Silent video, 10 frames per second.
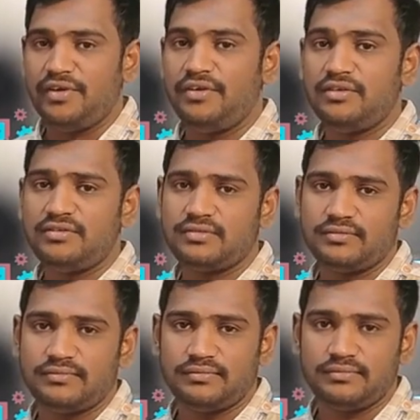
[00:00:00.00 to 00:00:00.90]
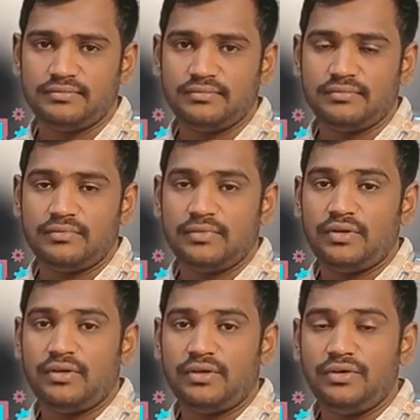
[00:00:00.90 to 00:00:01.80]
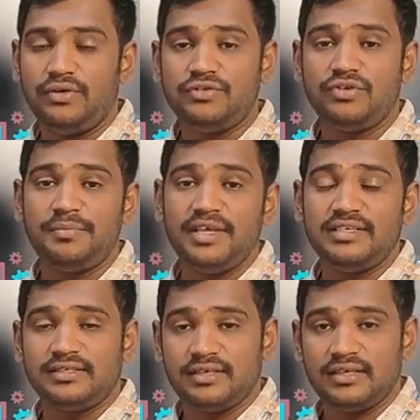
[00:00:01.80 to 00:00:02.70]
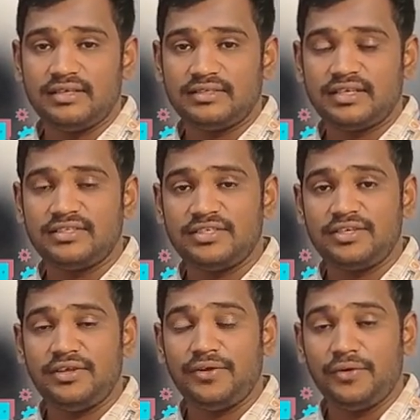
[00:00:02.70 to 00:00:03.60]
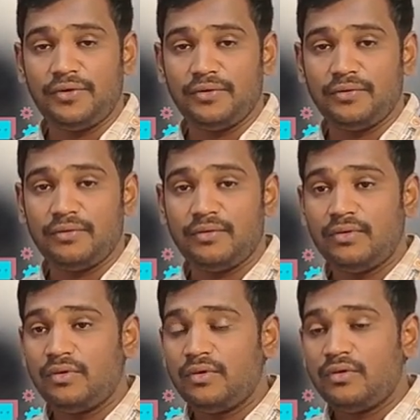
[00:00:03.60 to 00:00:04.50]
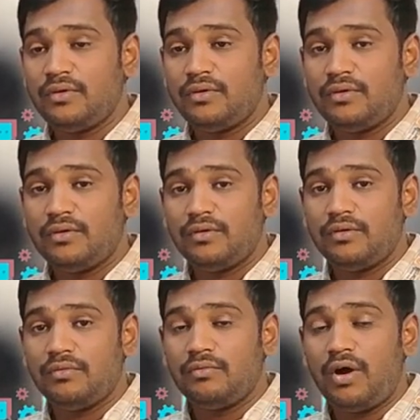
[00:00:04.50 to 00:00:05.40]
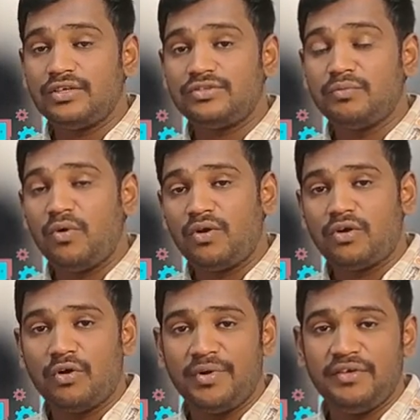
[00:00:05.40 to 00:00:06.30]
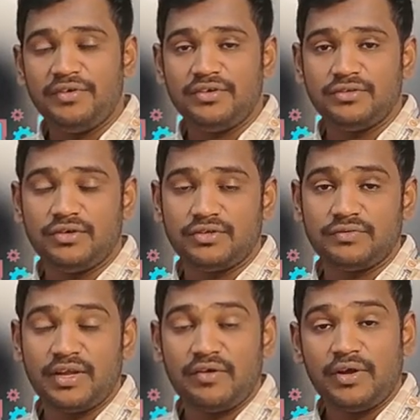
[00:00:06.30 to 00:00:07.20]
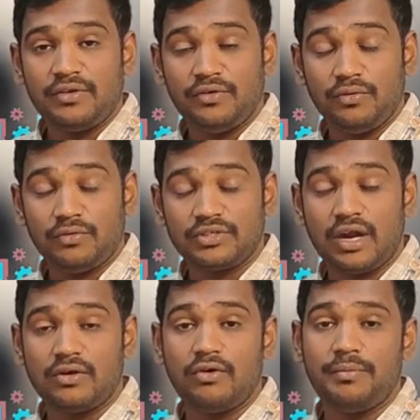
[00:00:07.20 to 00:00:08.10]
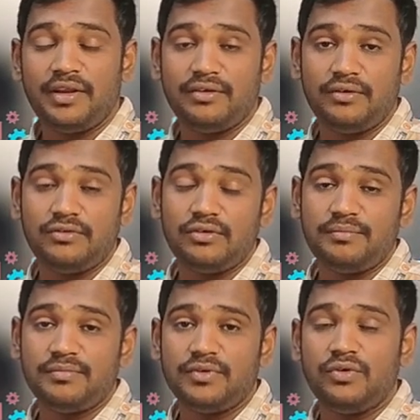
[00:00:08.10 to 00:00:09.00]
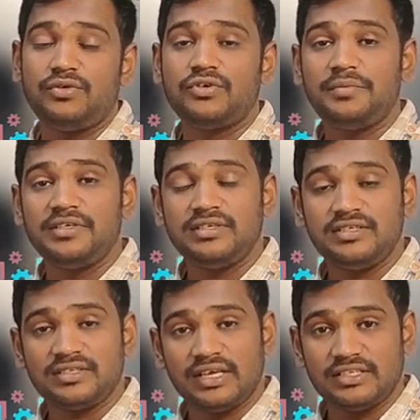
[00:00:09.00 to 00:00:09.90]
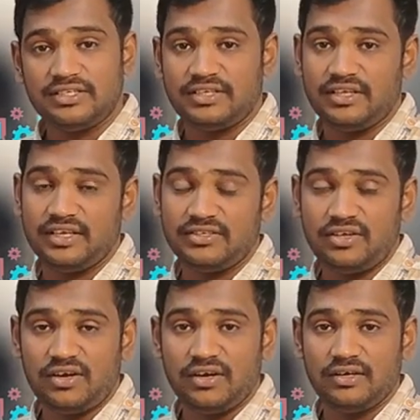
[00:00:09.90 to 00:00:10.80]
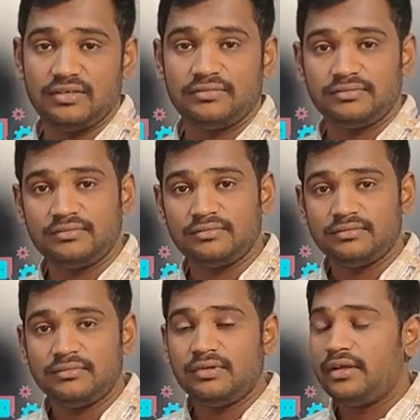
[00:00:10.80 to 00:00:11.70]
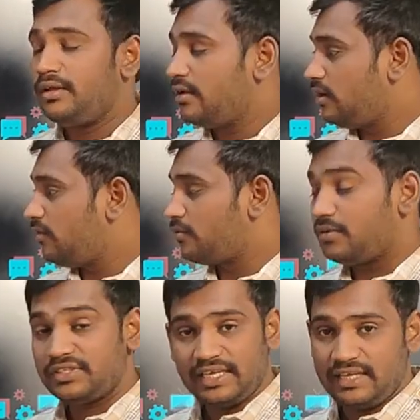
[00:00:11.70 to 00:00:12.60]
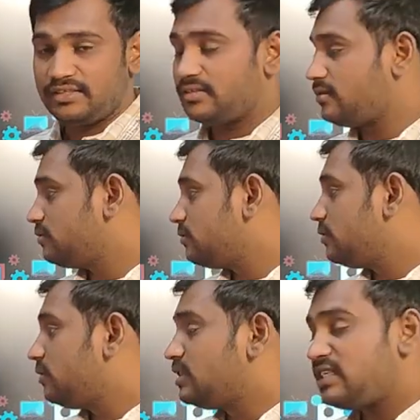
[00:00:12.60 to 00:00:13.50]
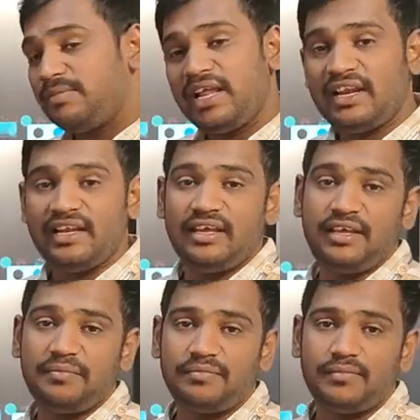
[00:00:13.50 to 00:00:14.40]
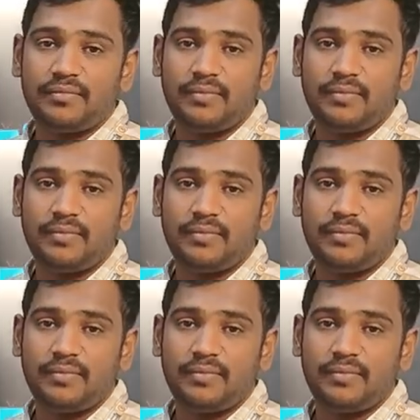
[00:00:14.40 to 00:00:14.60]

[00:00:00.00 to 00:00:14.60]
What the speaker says: videos, YouTube is suggesting you to watch more comedy videos. Whenever you start opening YouTube, YouTube is suggesting, yes or not? Of course, yes. Similarly,